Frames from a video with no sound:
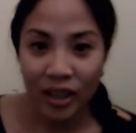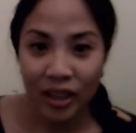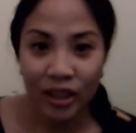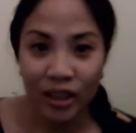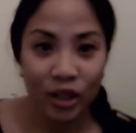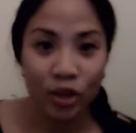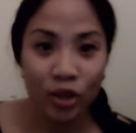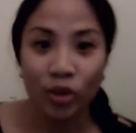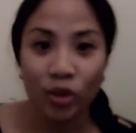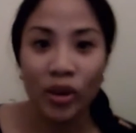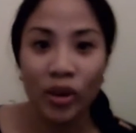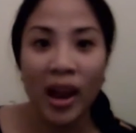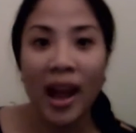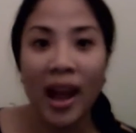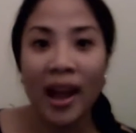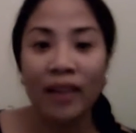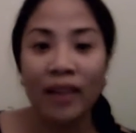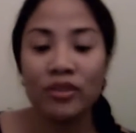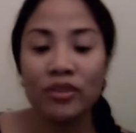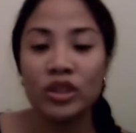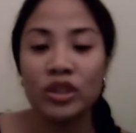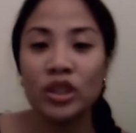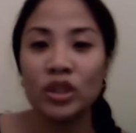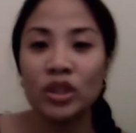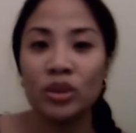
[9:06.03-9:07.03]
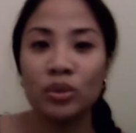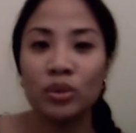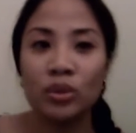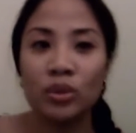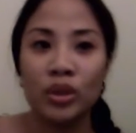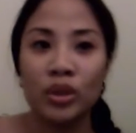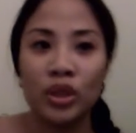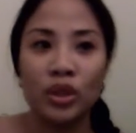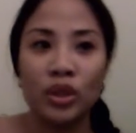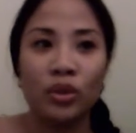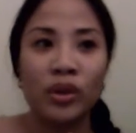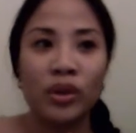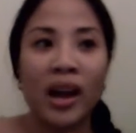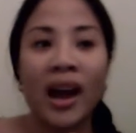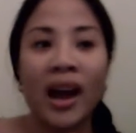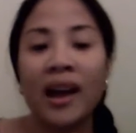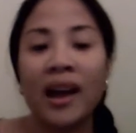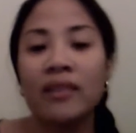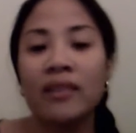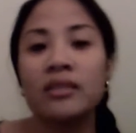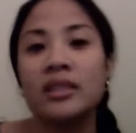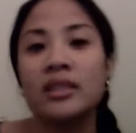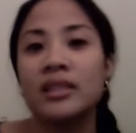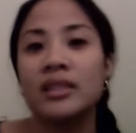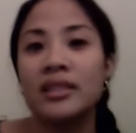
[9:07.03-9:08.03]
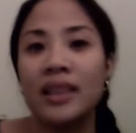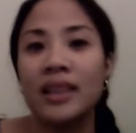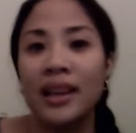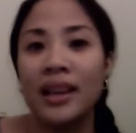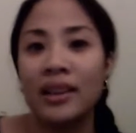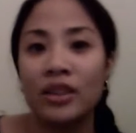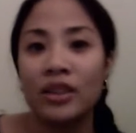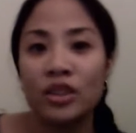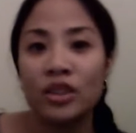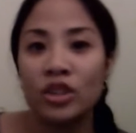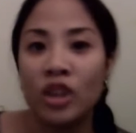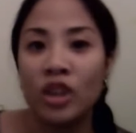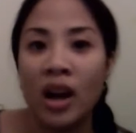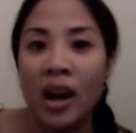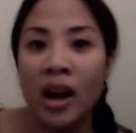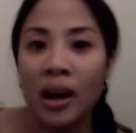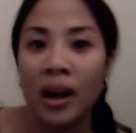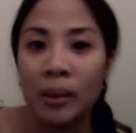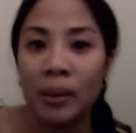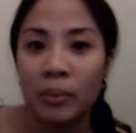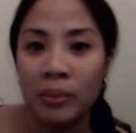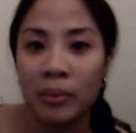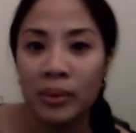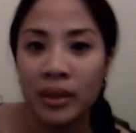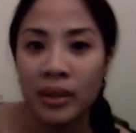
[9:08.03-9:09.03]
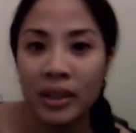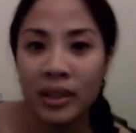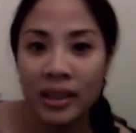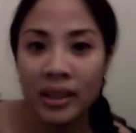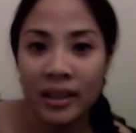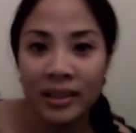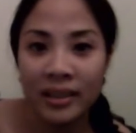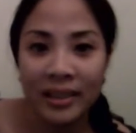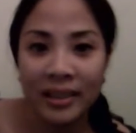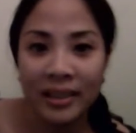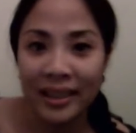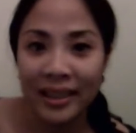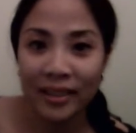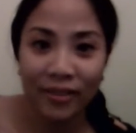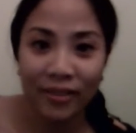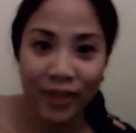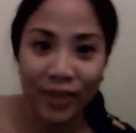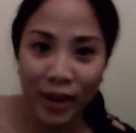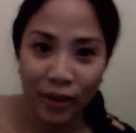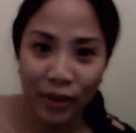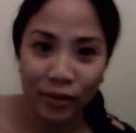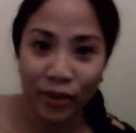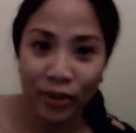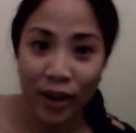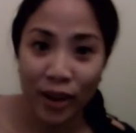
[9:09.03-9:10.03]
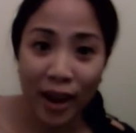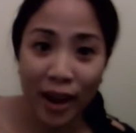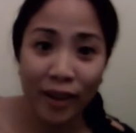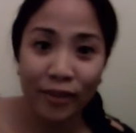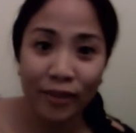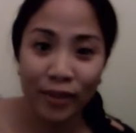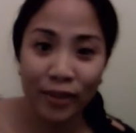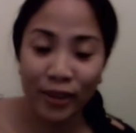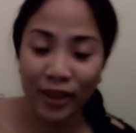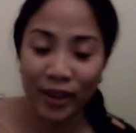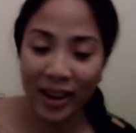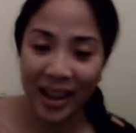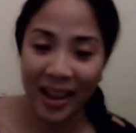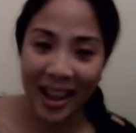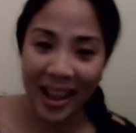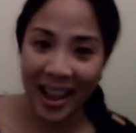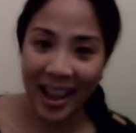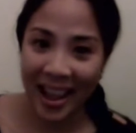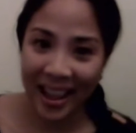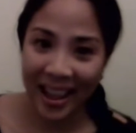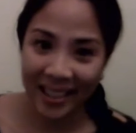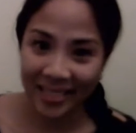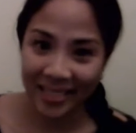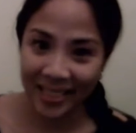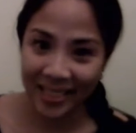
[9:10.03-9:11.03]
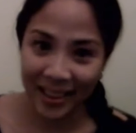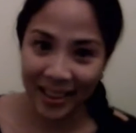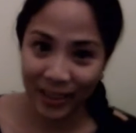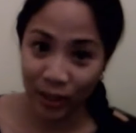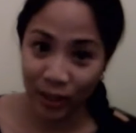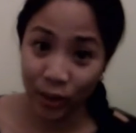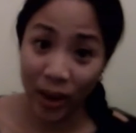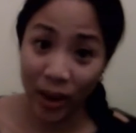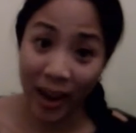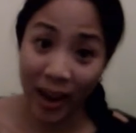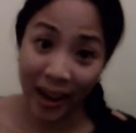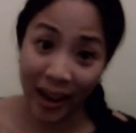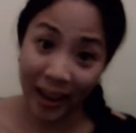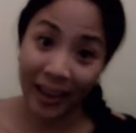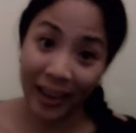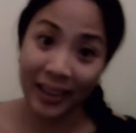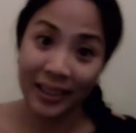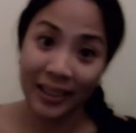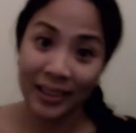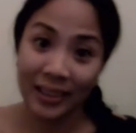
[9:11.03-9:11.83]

You don't have to stay at your job 9 to 5 forever that you hate,